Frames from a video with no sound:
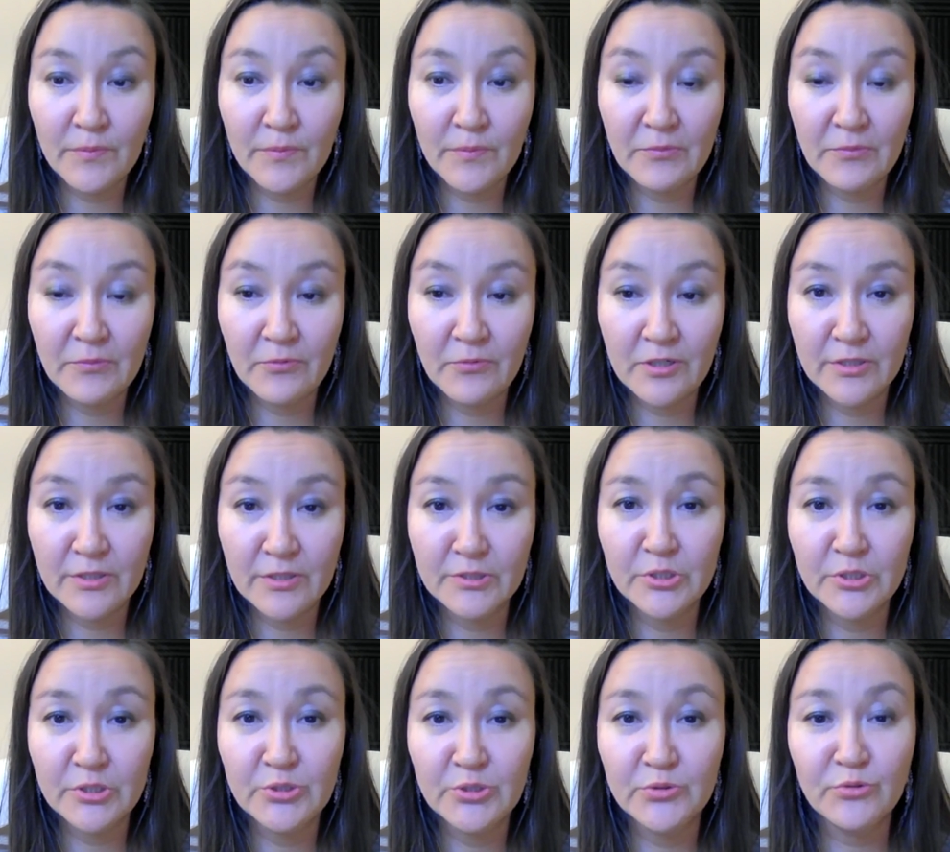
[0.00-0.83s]

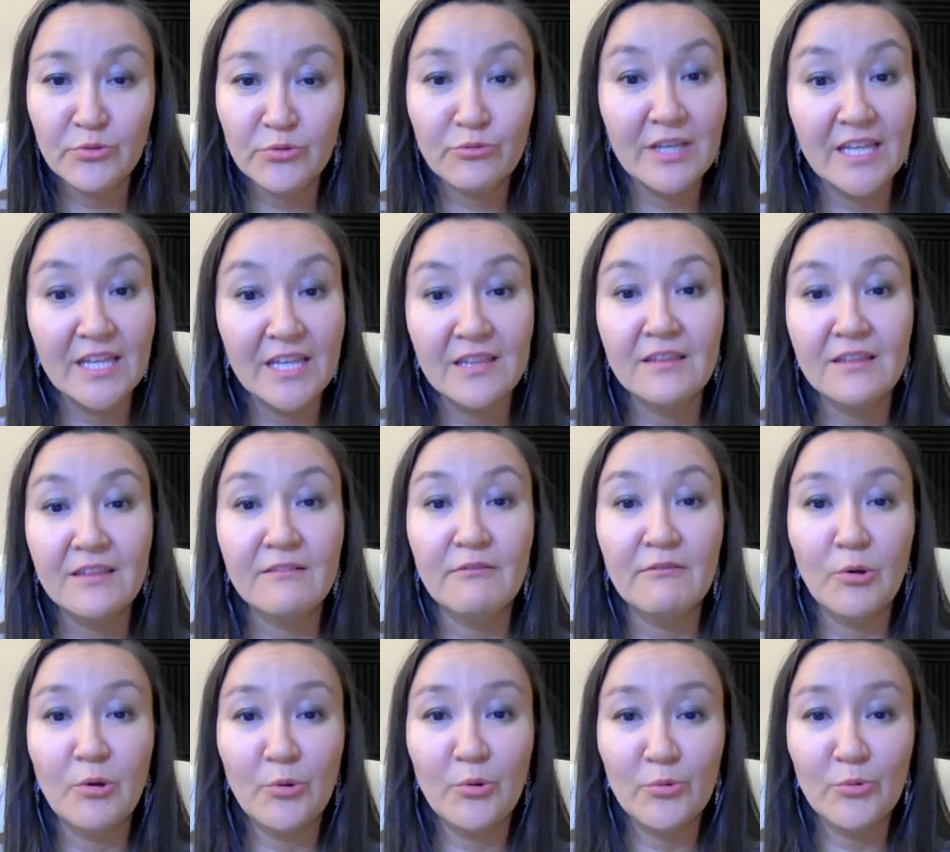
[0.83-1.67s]
world to create their
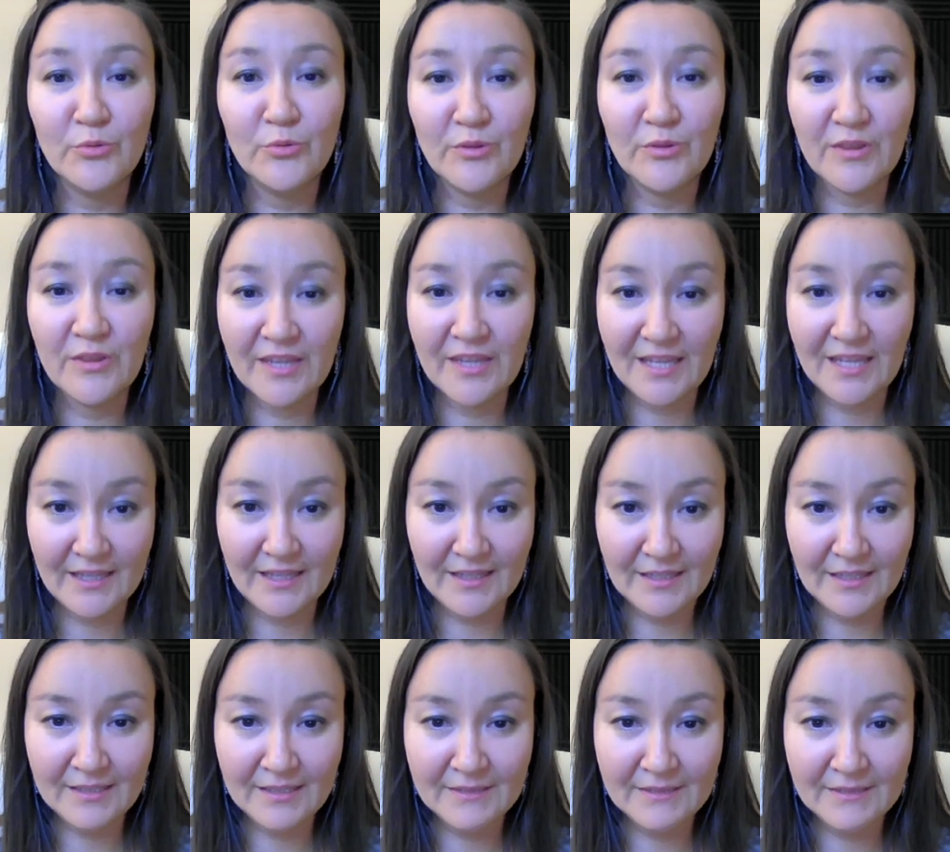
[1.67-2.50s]
own thing,
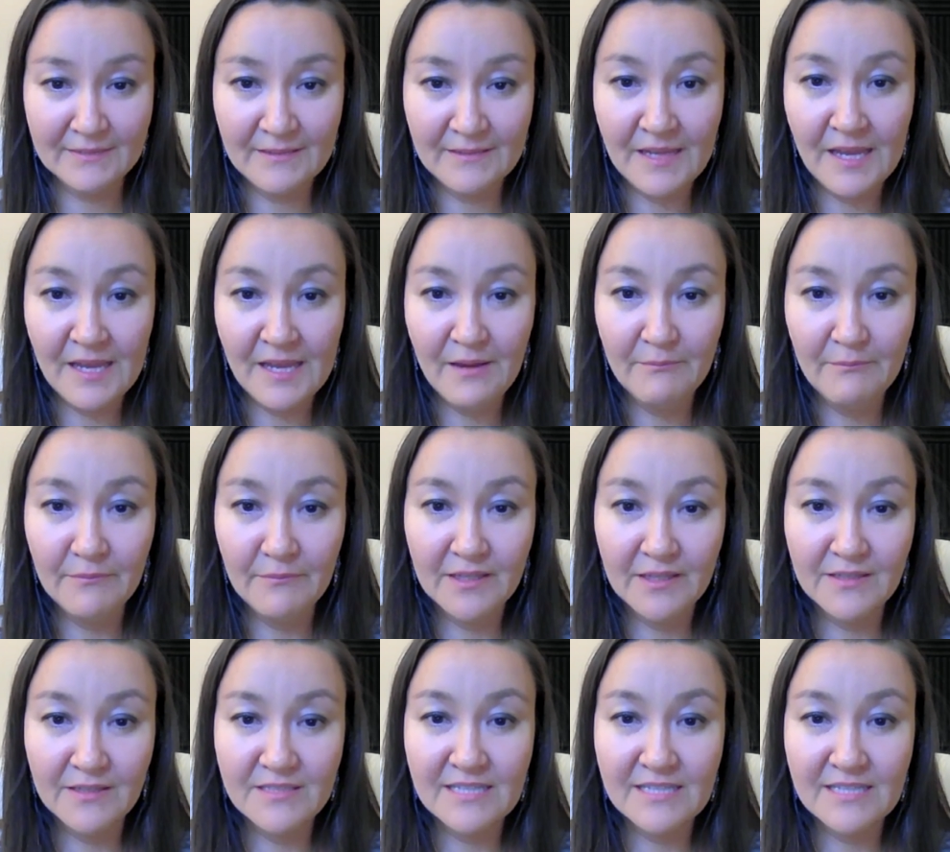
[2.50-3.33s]

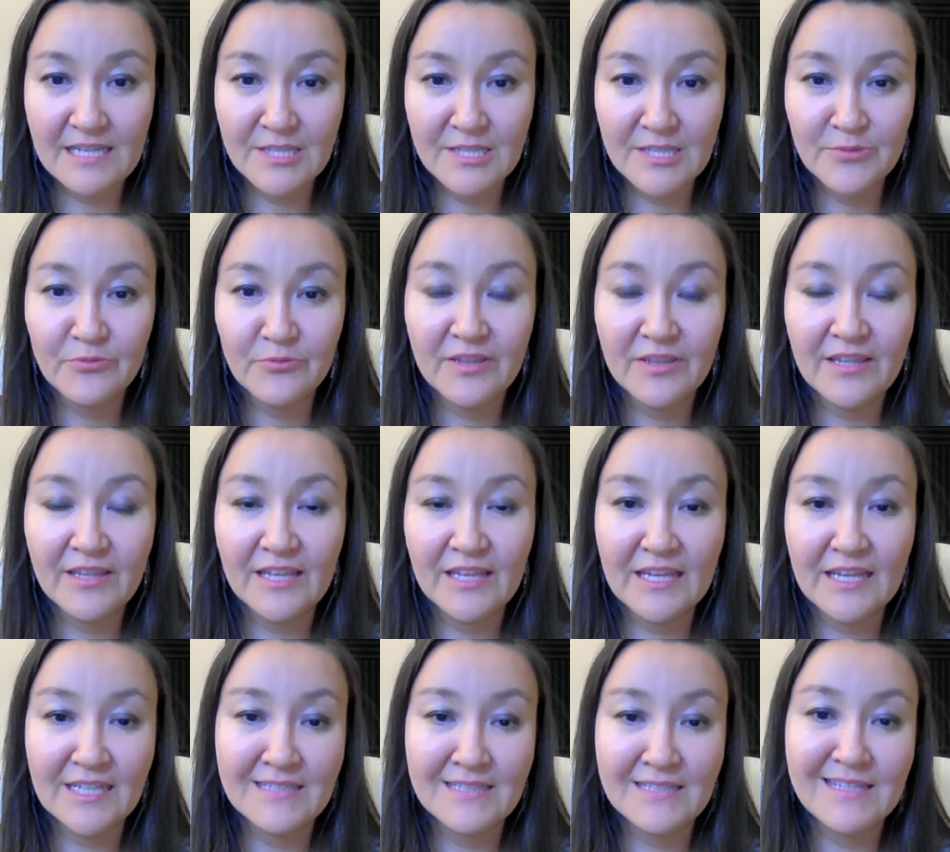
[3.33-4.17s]
because that's when they
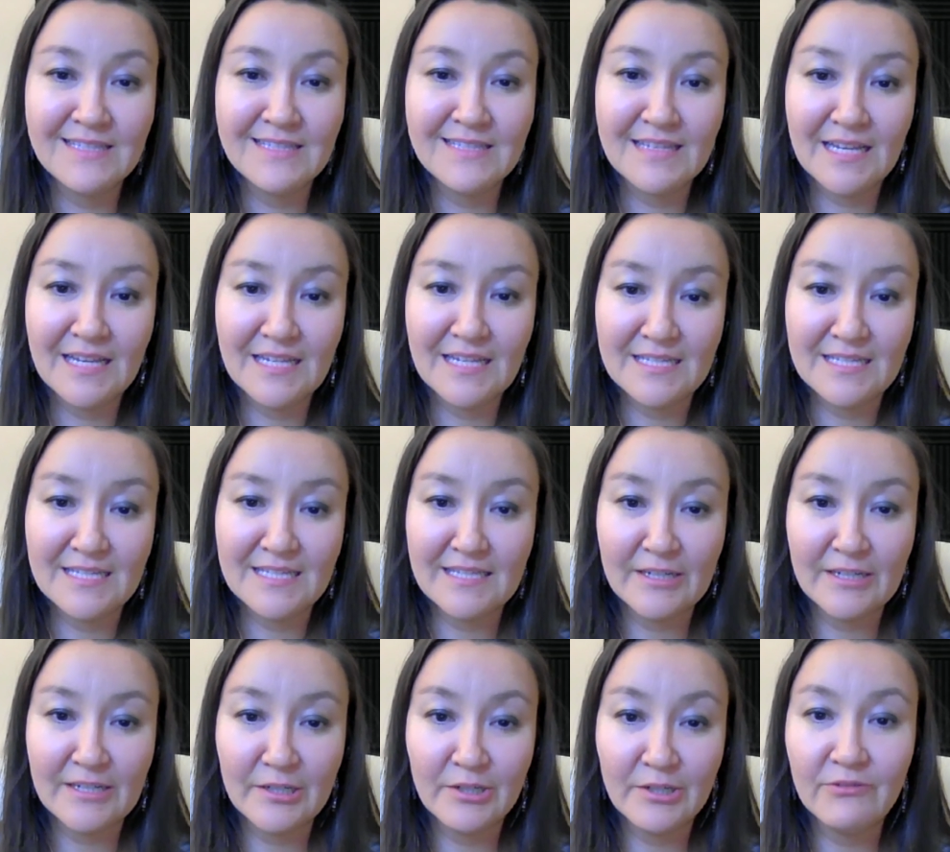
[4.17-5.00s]
exercise
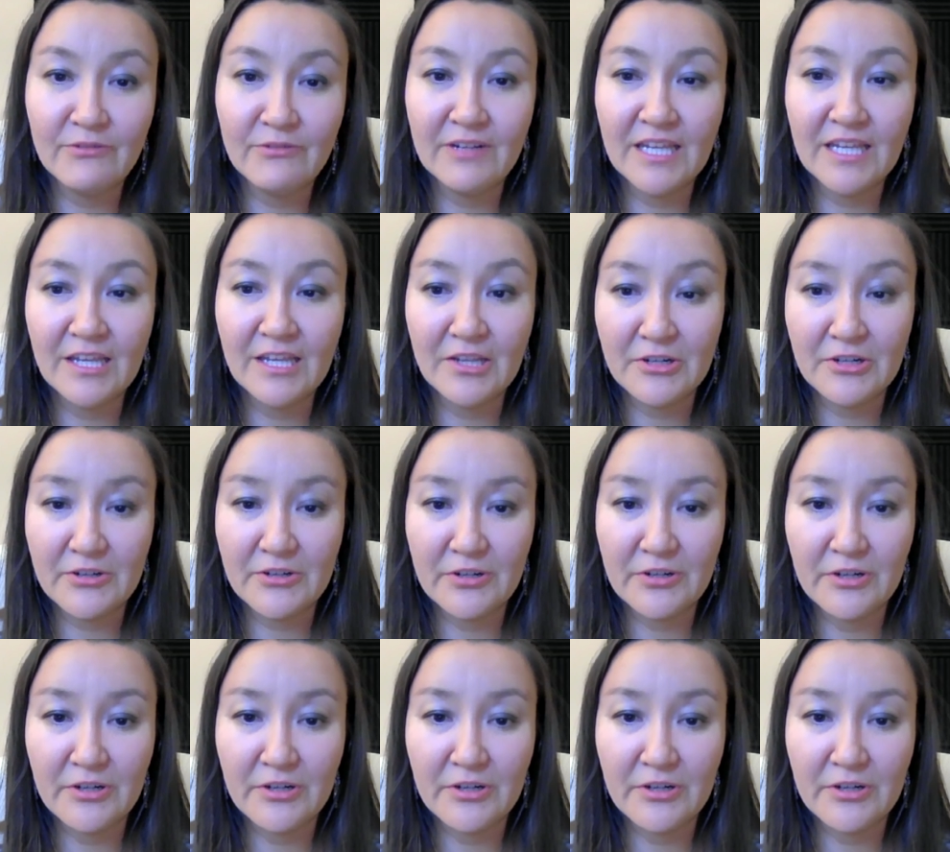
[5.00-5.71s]
their creative